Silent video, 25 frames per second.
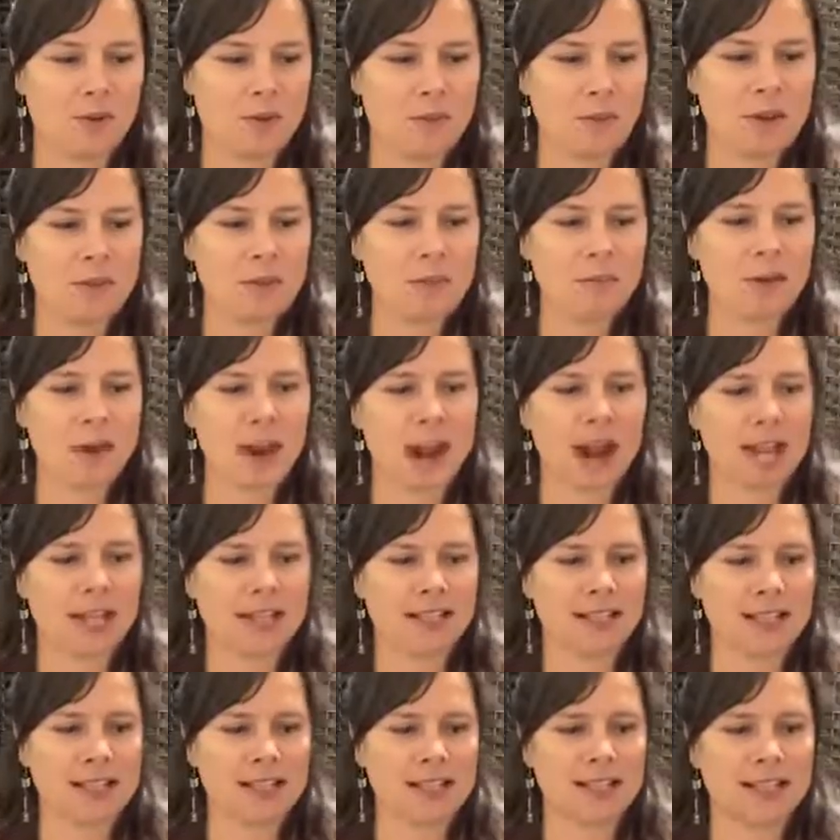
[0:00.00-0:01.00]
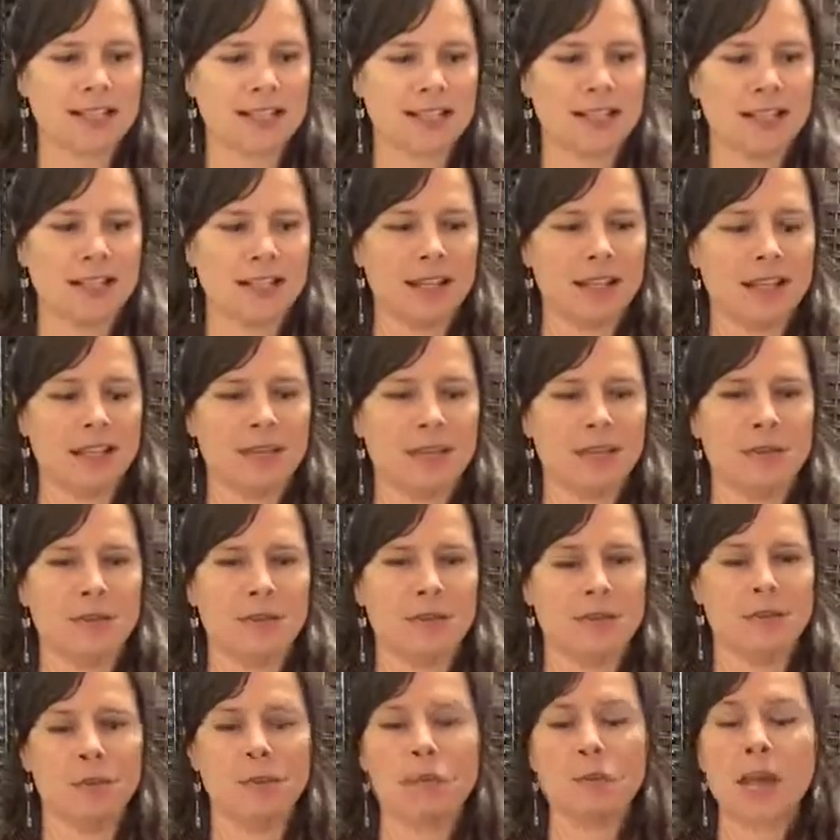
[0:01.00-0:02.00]
We practice,
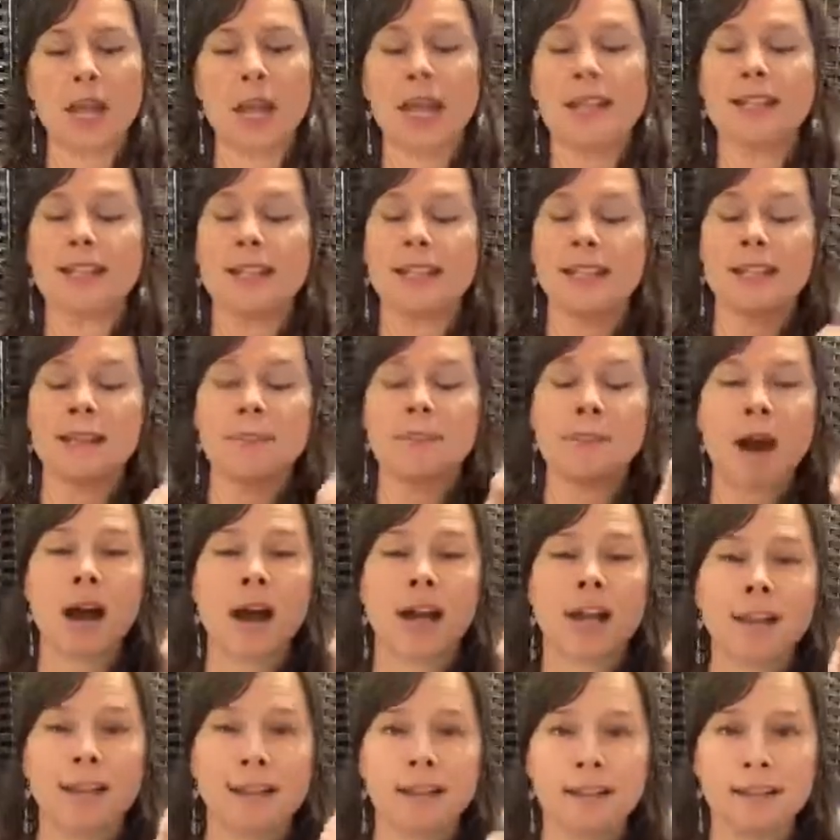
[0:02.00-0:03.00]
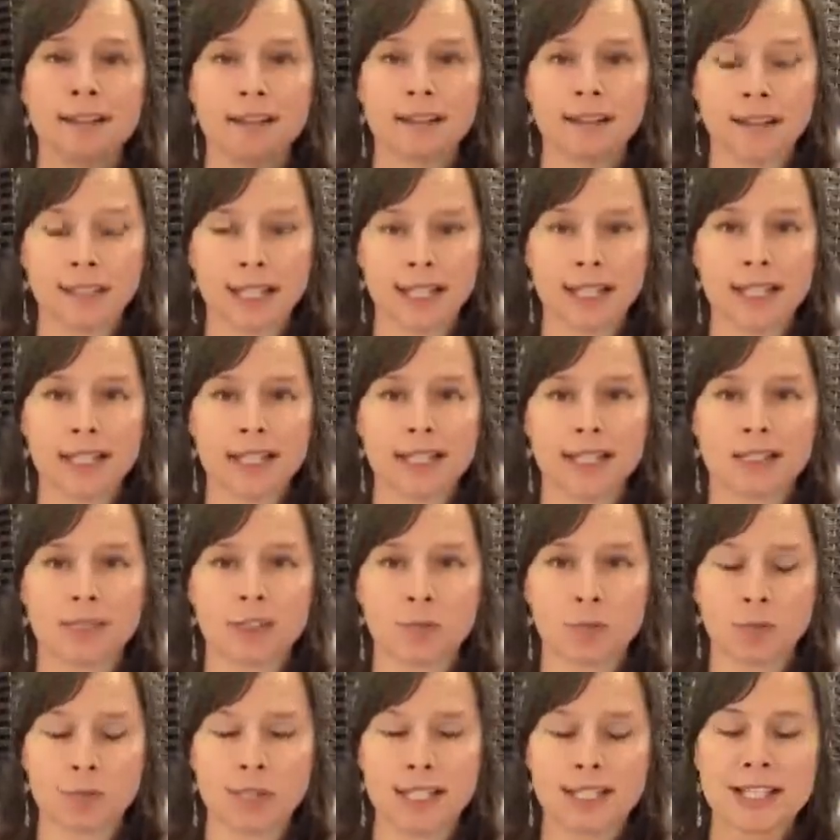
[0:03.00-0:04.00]
and in my
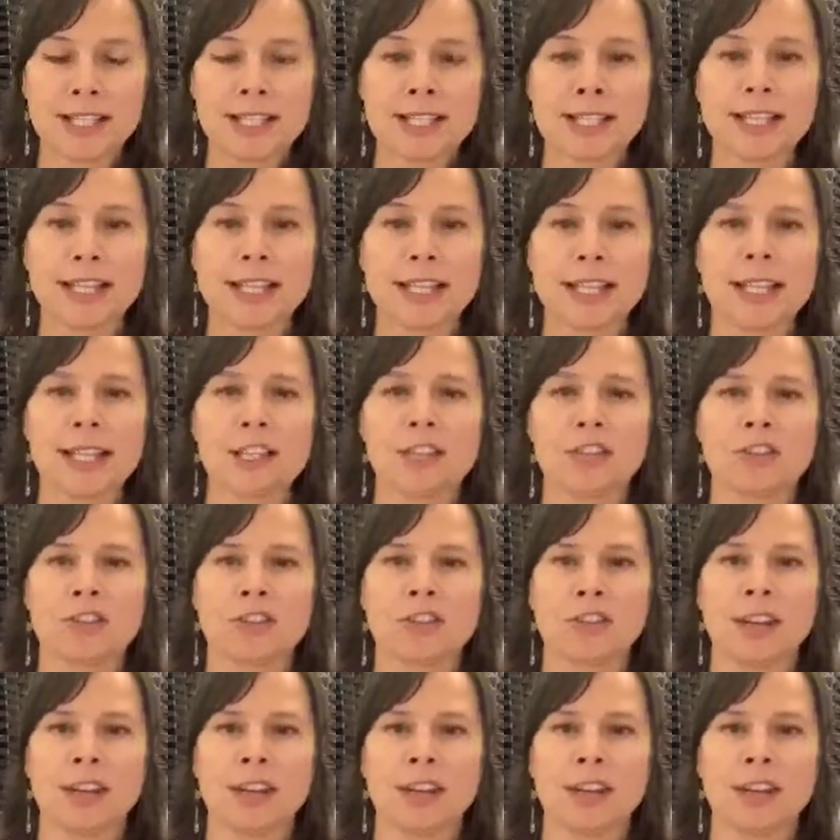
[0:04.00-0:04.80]
lineage, priestess lineage